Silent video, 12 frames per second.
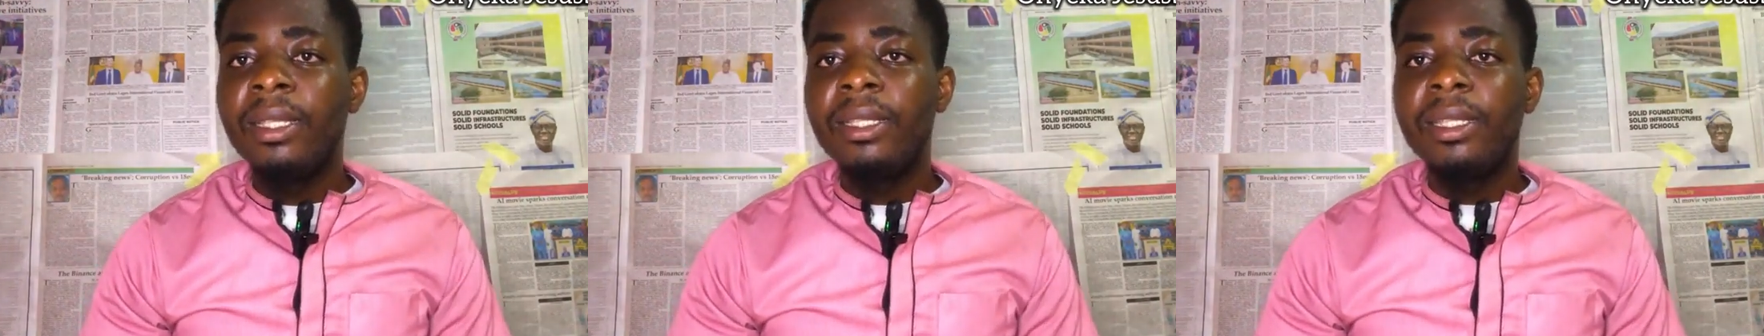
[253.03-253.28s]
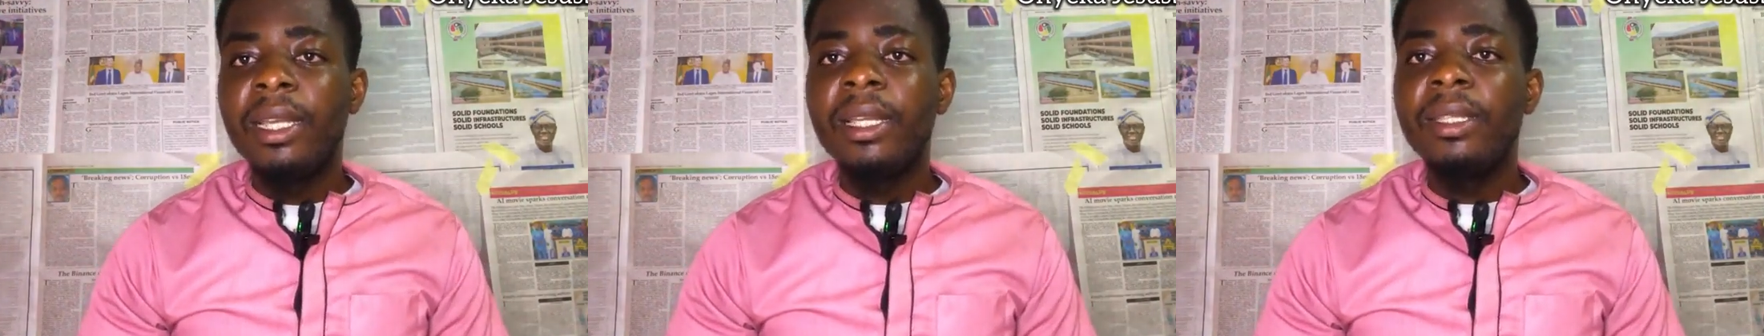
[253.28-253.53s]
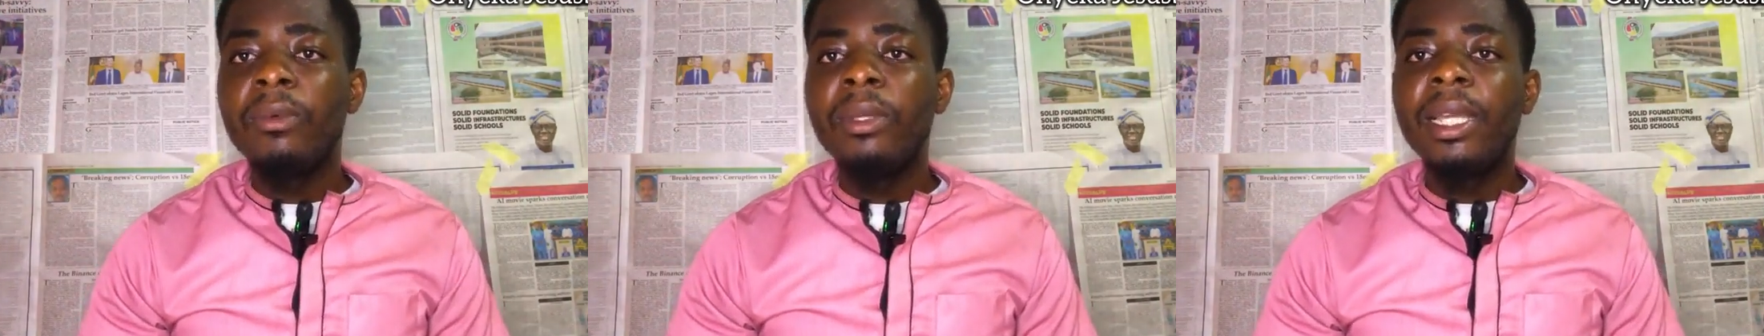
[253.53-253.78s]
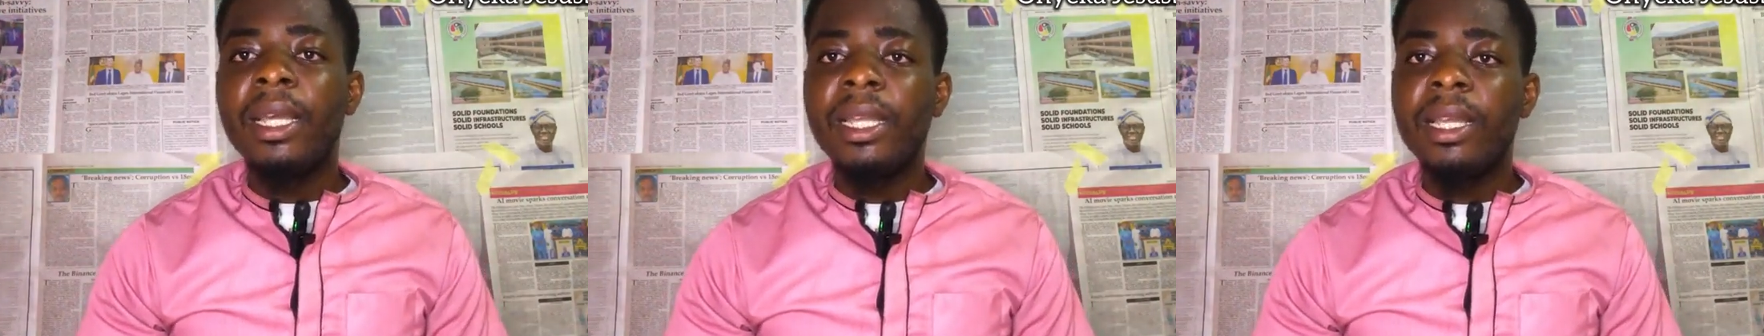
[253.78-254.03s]
Then when
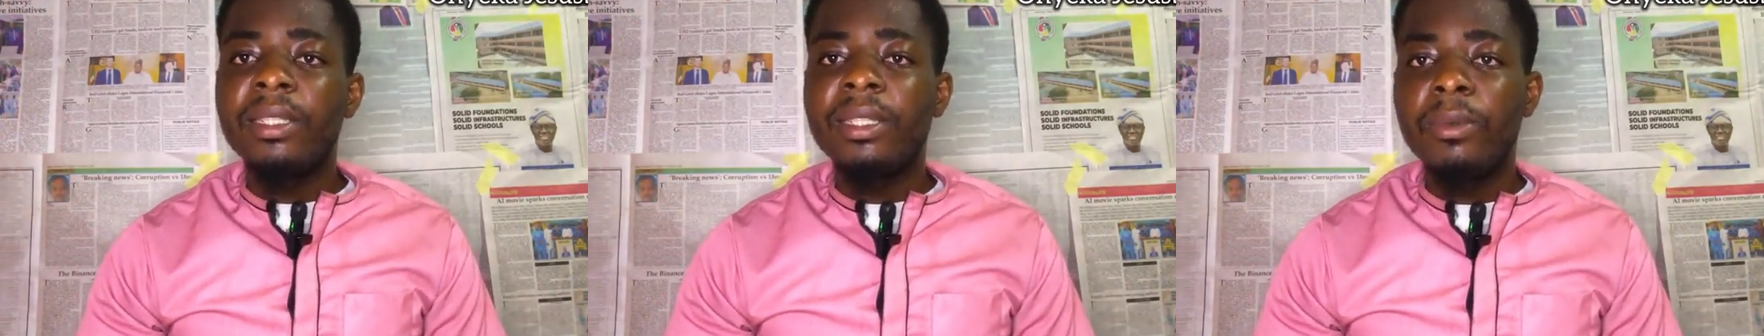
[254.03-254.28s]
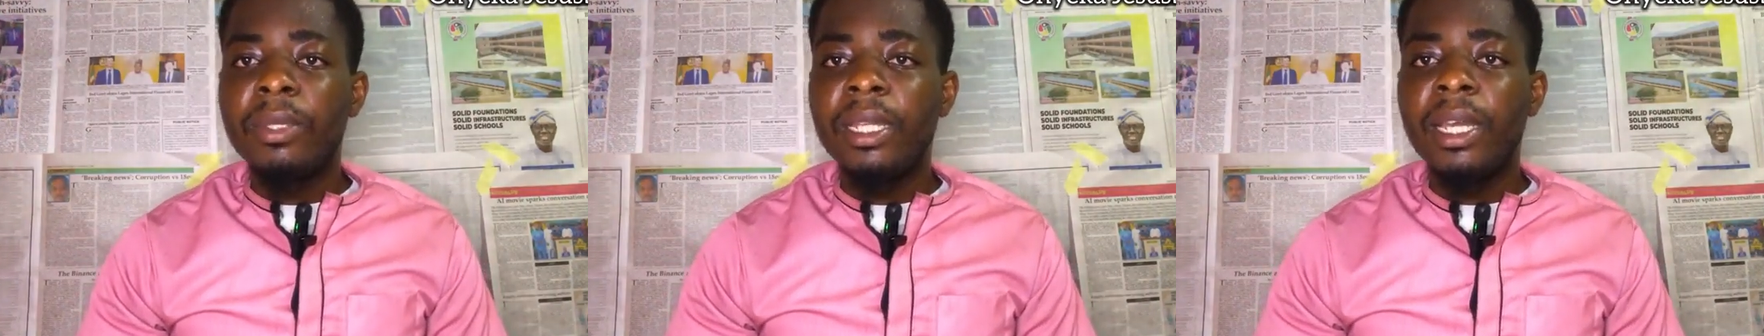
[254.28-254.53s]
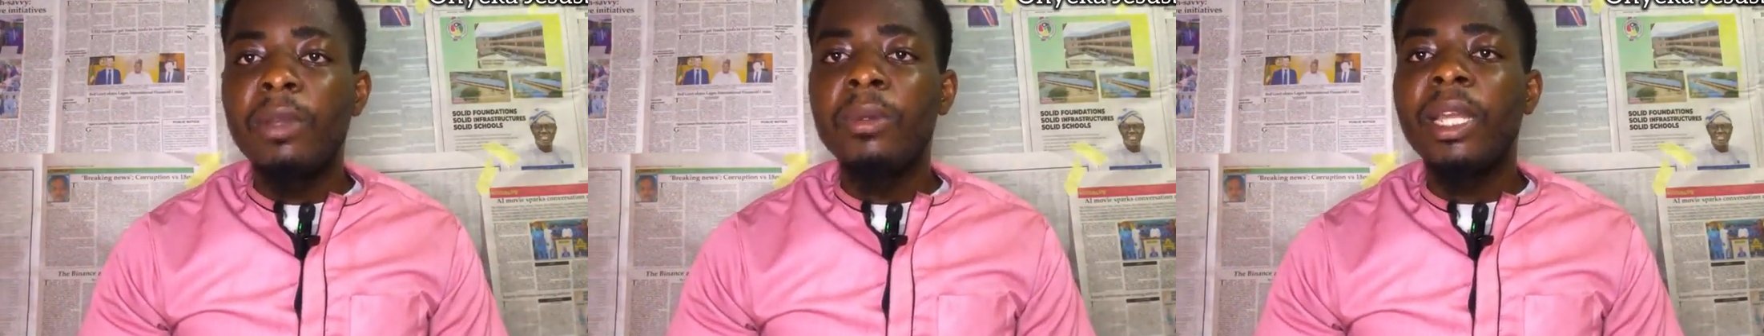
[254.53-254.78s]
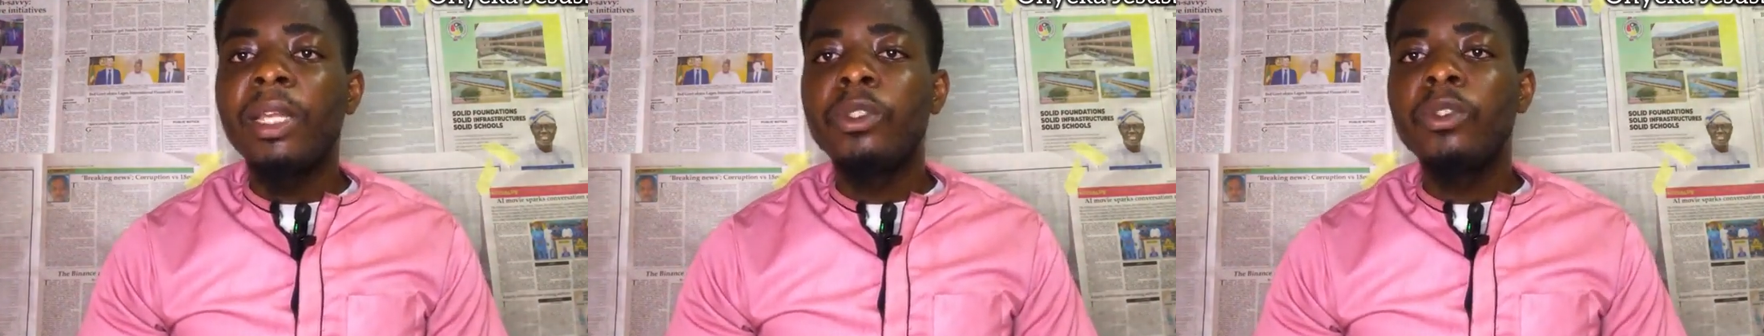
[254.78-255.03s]
they announce the winner, he will
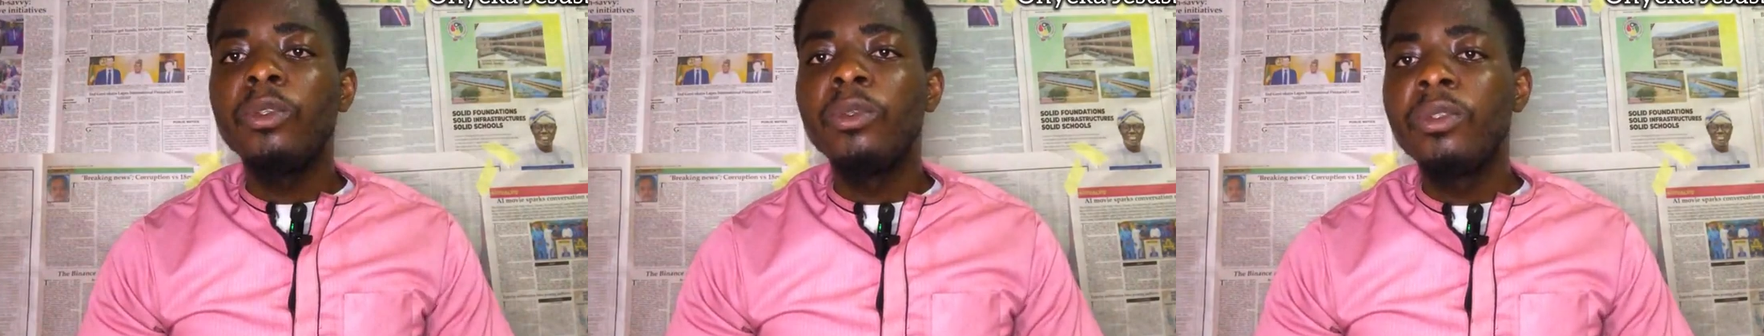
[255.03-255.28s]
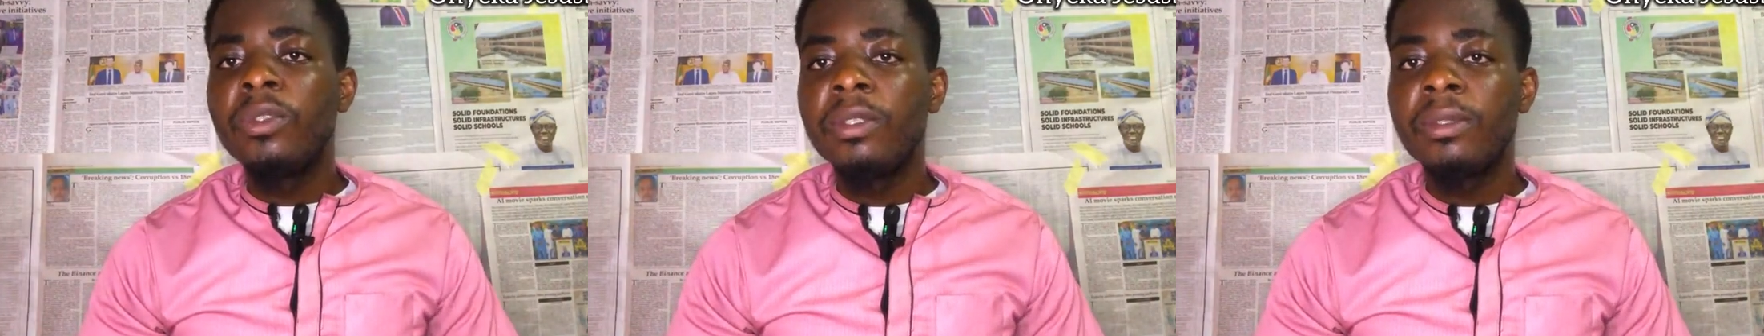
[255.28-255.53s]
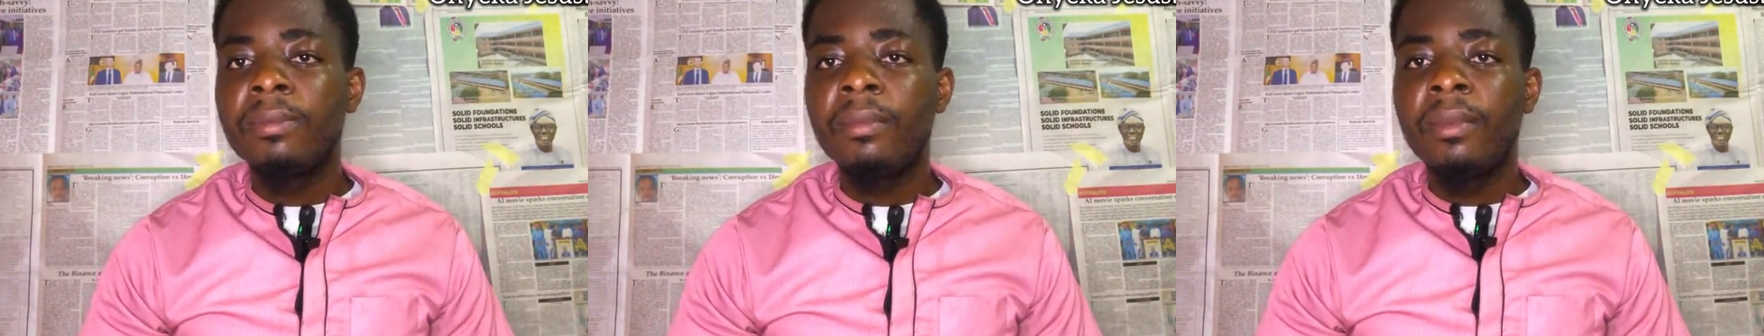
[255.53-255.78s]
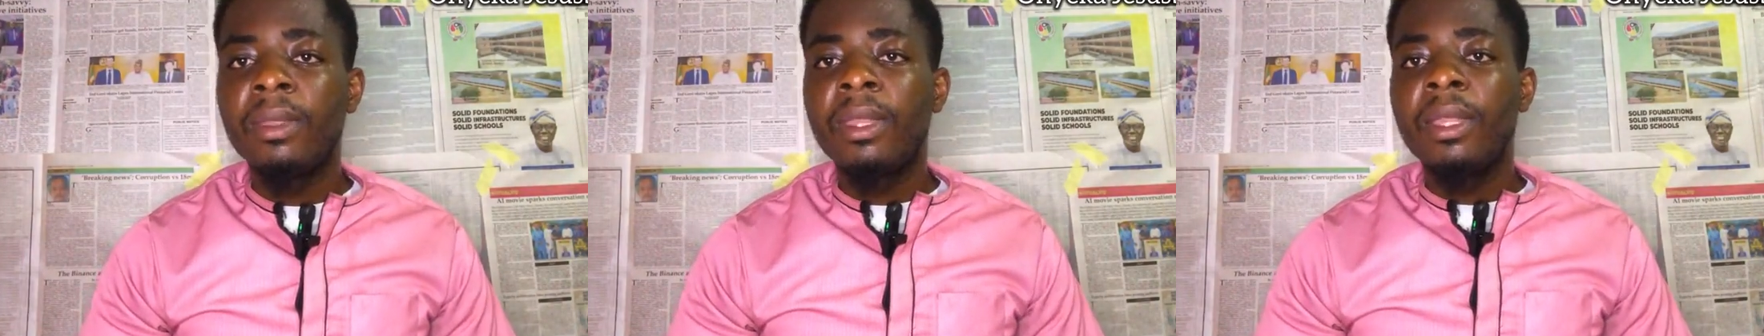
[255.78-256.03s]
not choose
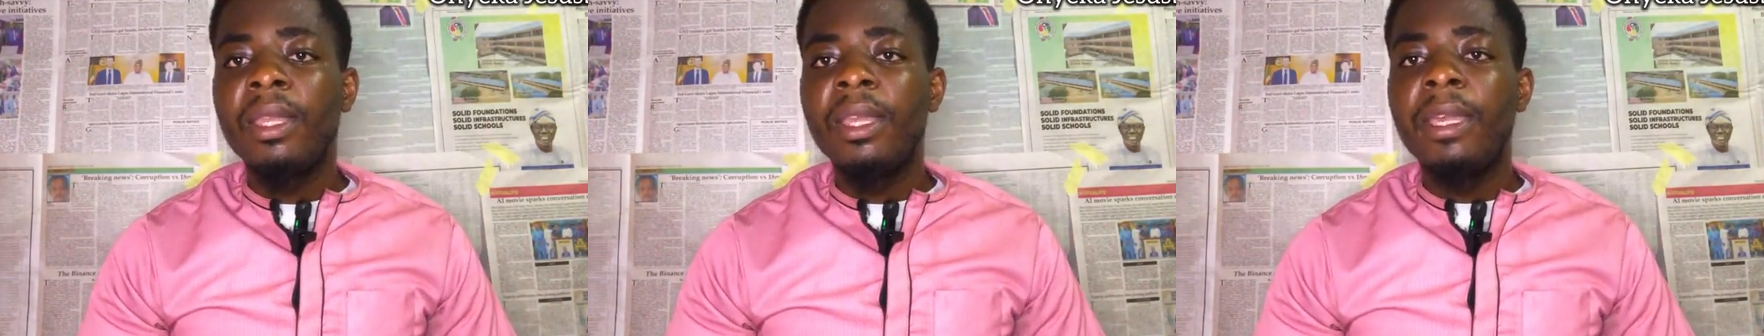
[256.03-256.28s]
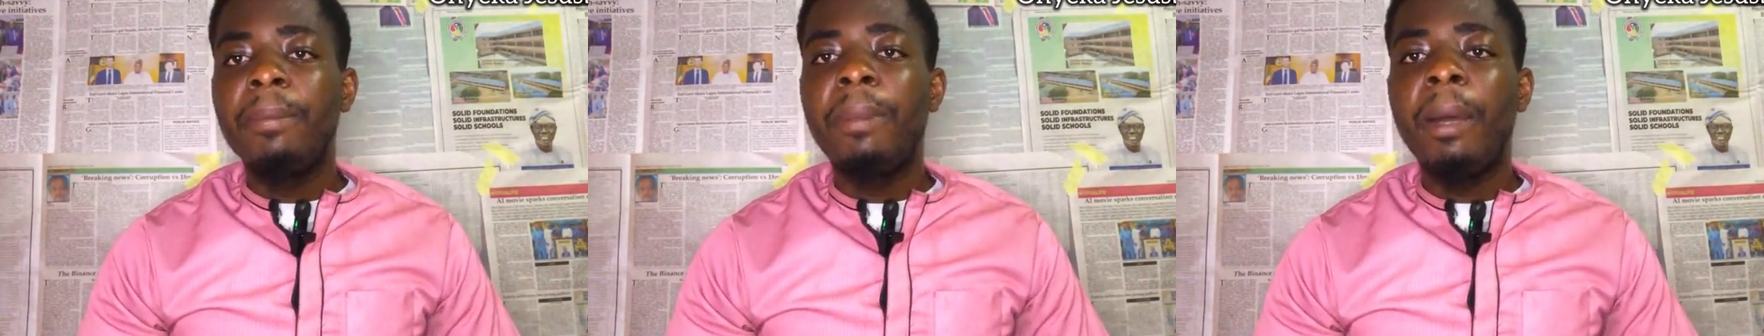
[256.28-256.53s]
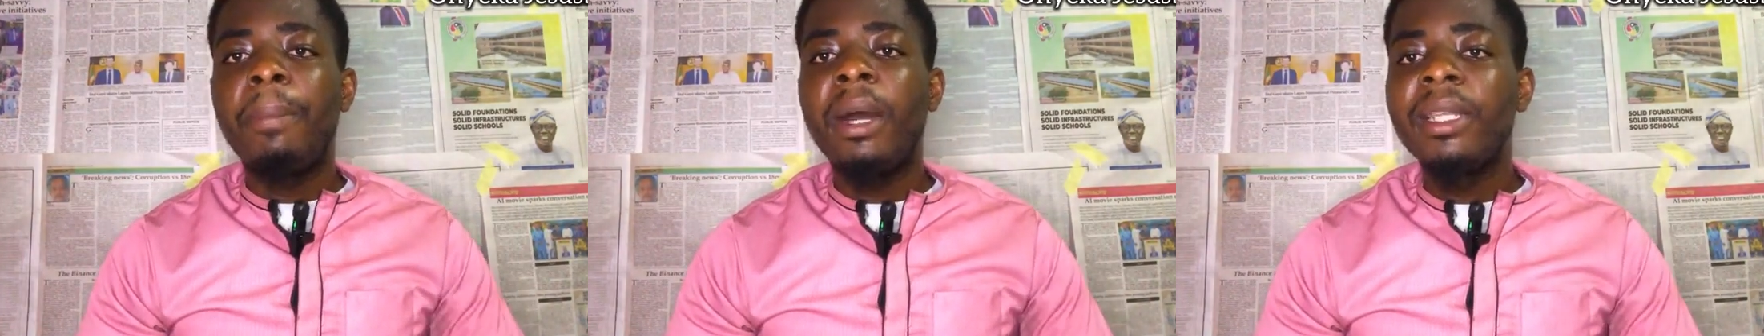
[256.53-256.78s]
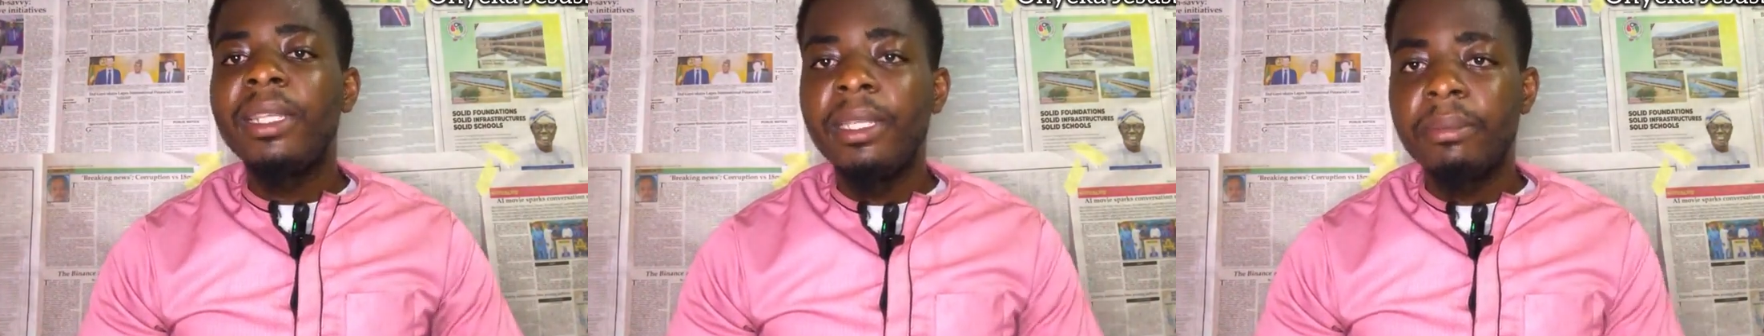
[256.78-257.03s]
a
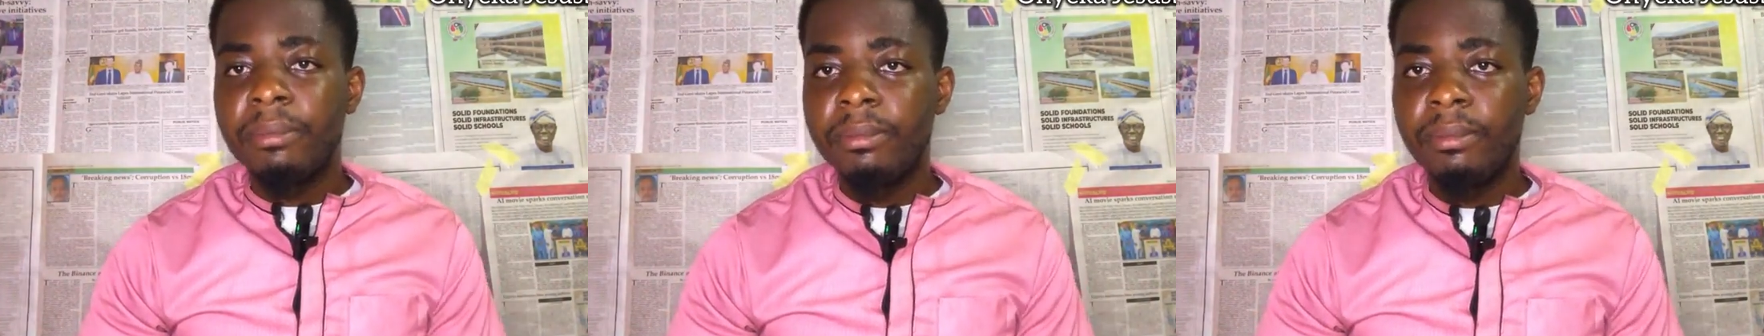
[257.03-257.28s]
papal name